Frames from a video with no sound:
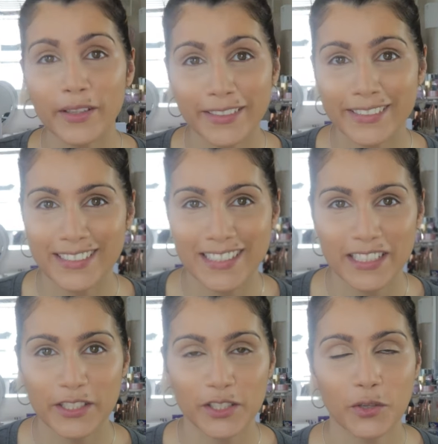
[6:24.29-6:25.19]
but
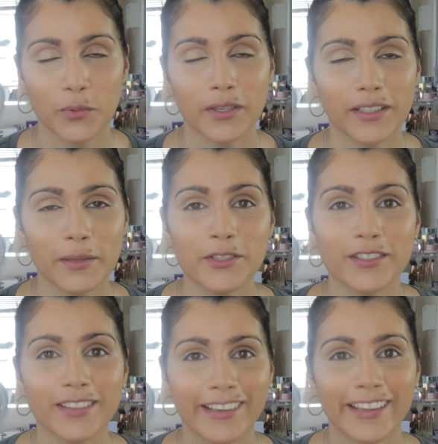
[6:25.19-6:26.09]
you know what I'm
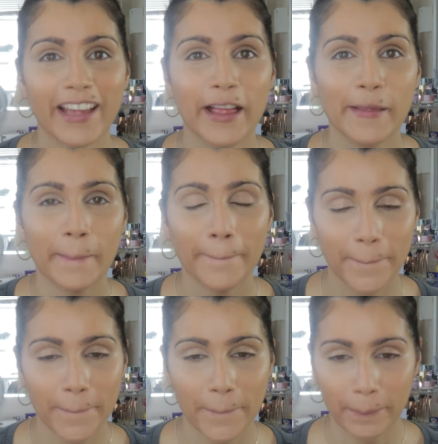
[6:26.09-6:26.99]
just gonna
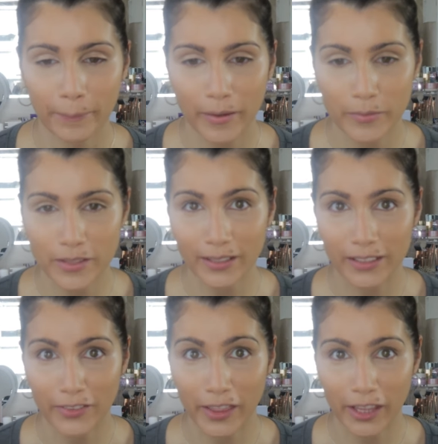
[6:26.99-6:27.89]
I'm just gonna
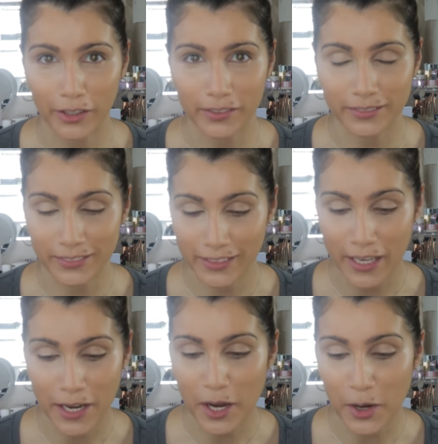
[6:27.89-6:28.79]
leave it there
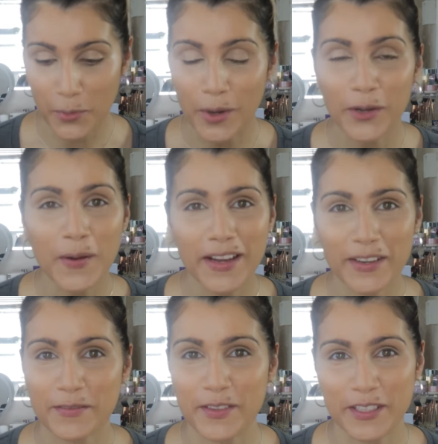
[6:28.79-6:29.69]
I want to go
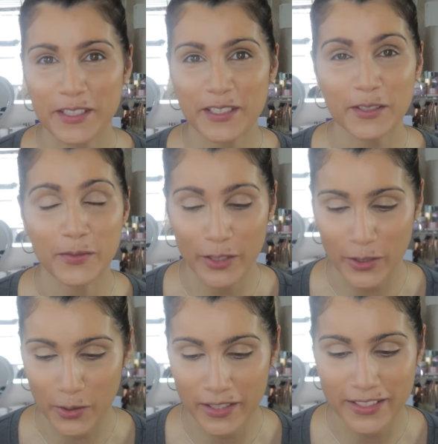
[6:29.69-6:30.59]
ahead and finish this
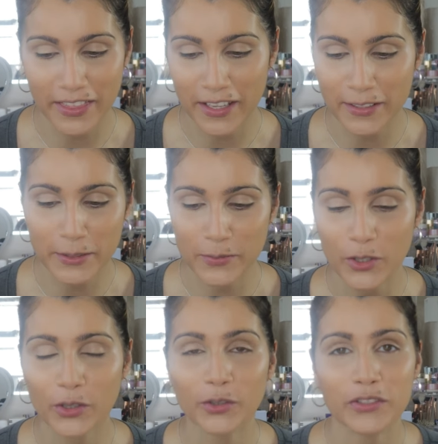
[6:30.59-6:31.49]
video because I think this
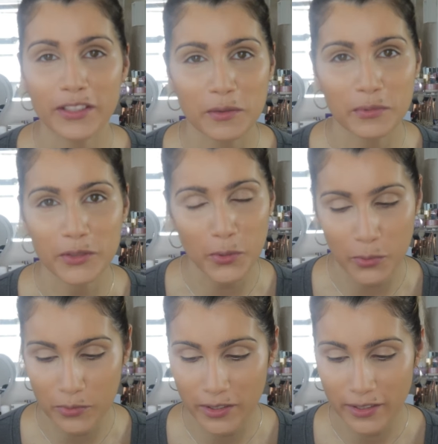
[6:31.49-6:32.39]
video is gonna be
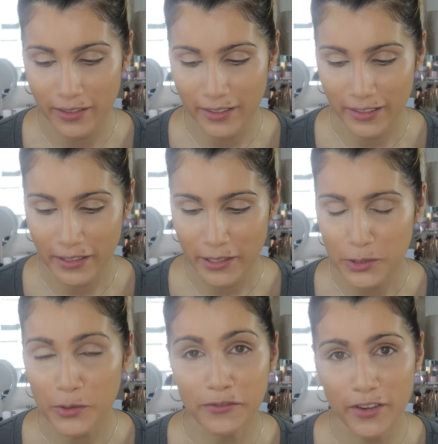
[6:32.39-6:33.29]
so
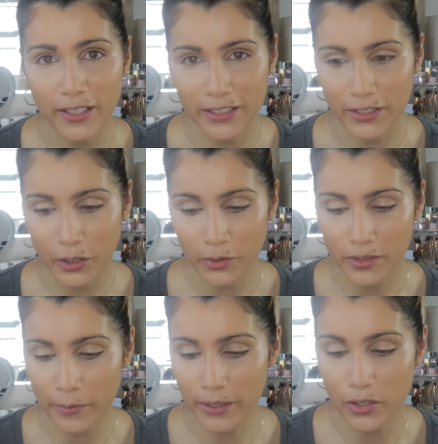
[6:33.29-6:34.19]
so fun and you know
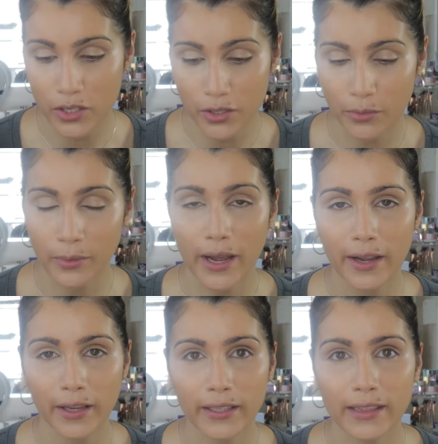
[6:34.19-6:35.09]
something new
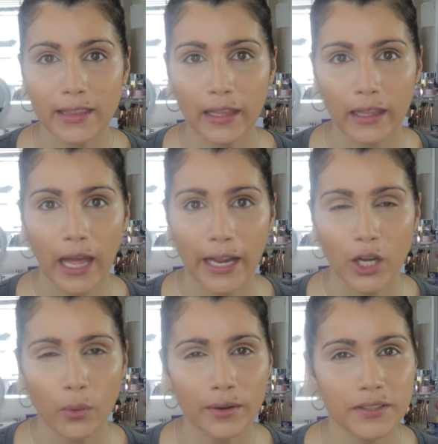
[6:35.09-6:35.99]
I I
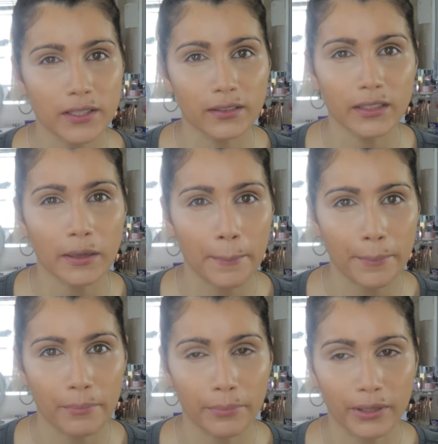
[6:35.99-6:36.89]
know I've seen
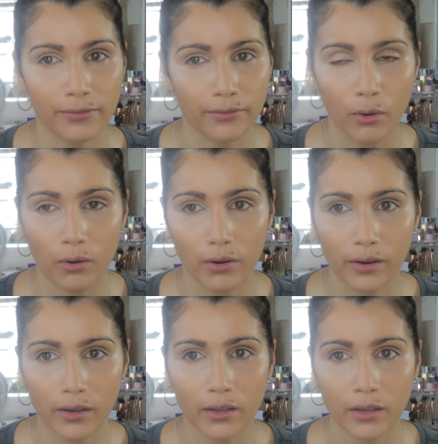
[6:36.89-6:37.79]
it
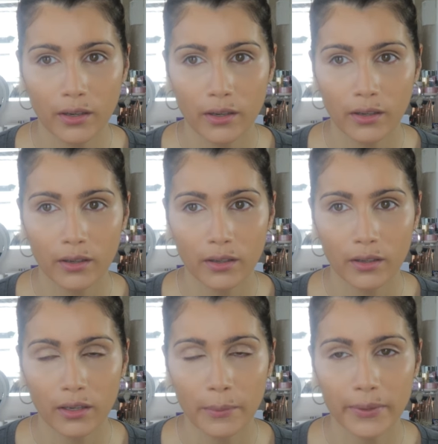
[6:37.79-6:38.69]
before
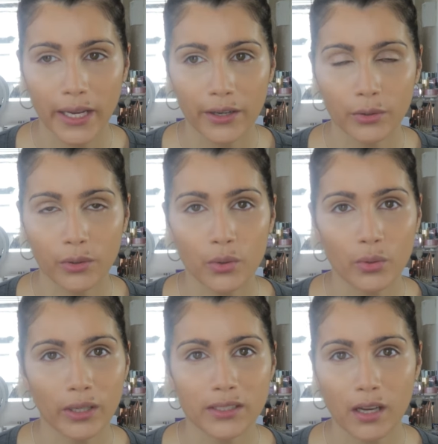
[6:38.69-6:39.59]
but I don't know
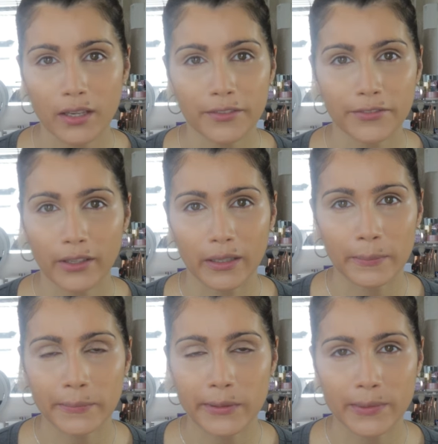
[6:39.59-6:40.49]
who I saw it
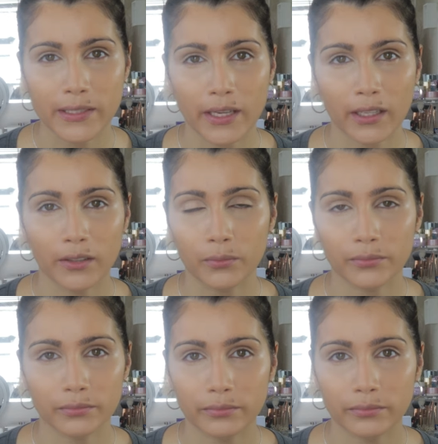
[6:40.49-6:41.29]
from. It was like an